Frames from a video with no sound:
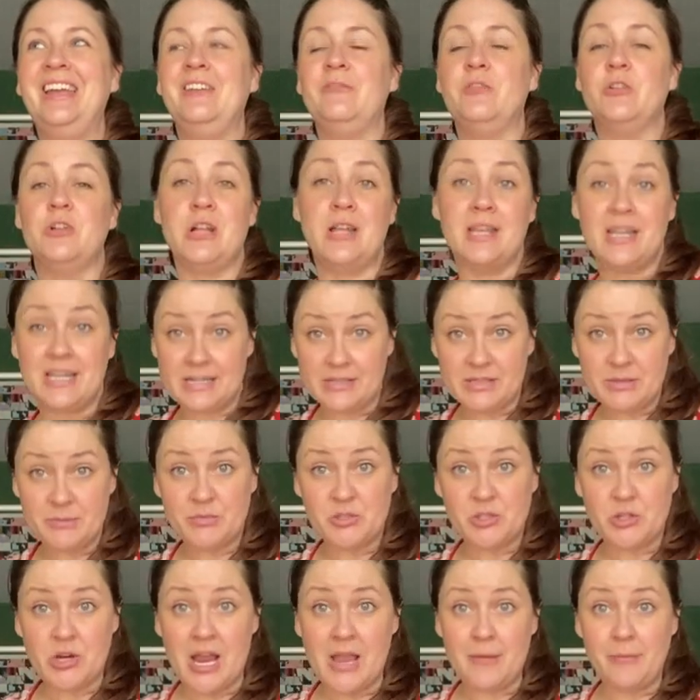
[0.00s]
if you're not yet a
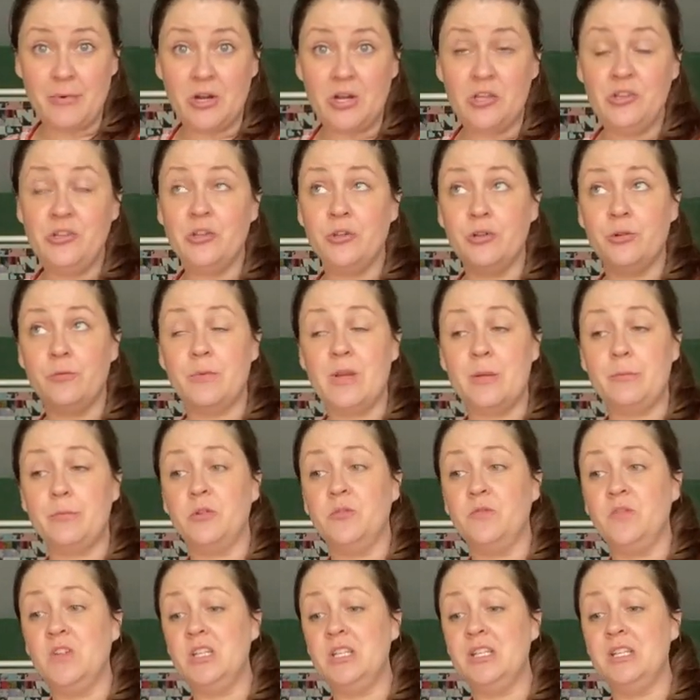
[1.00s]
subscriber, you can go to
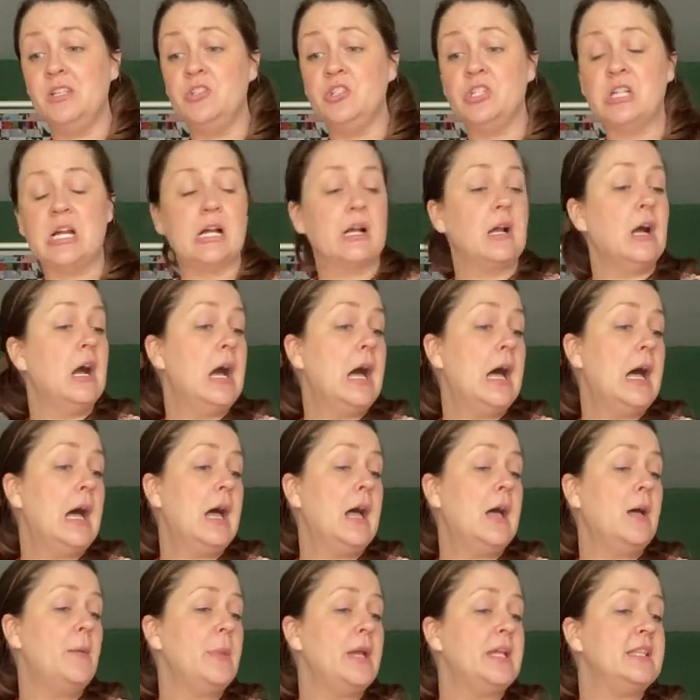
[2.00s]

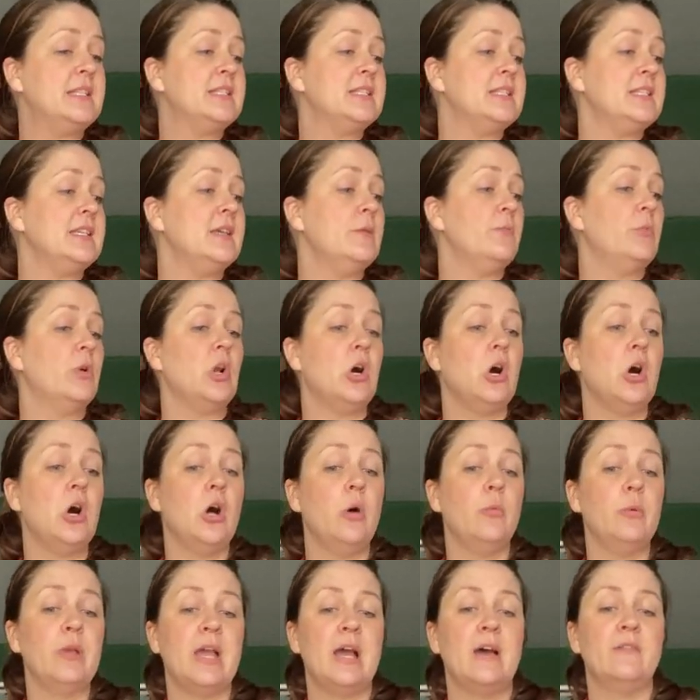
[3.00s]
redbirdvintage.com and see what
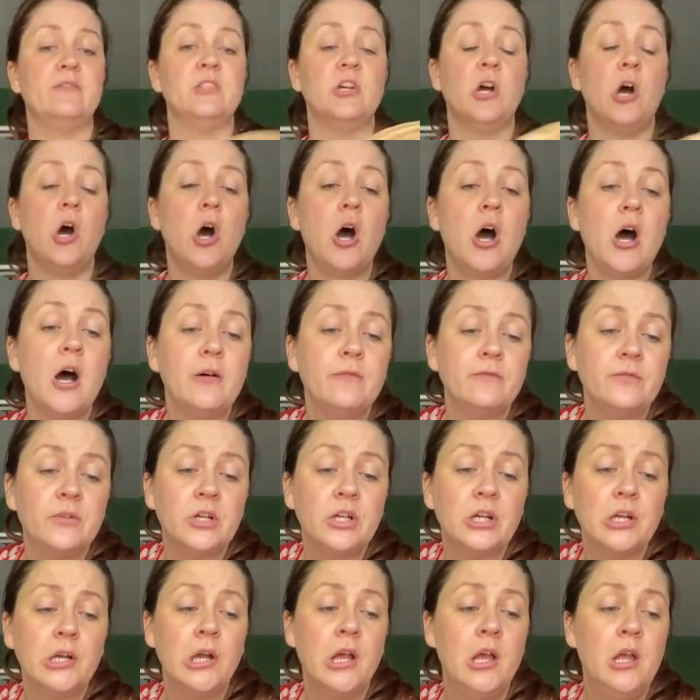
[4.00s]
all we have to
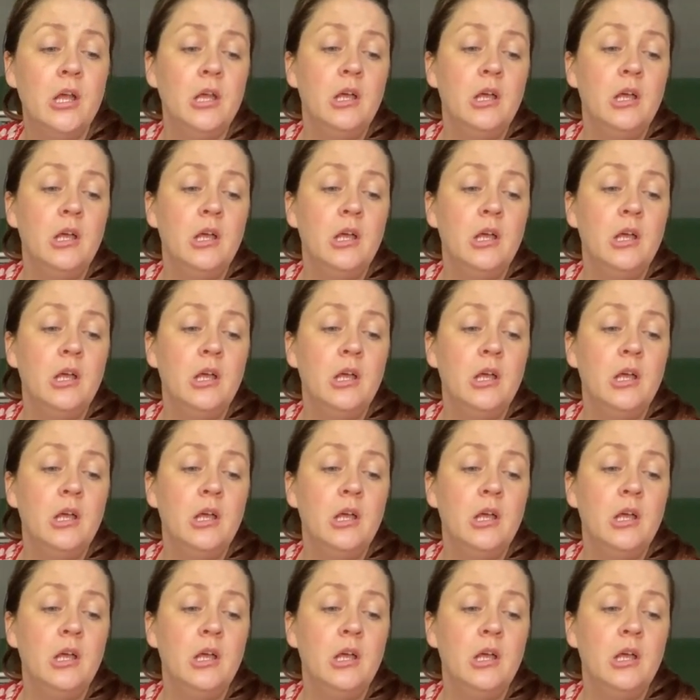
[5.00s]
offer.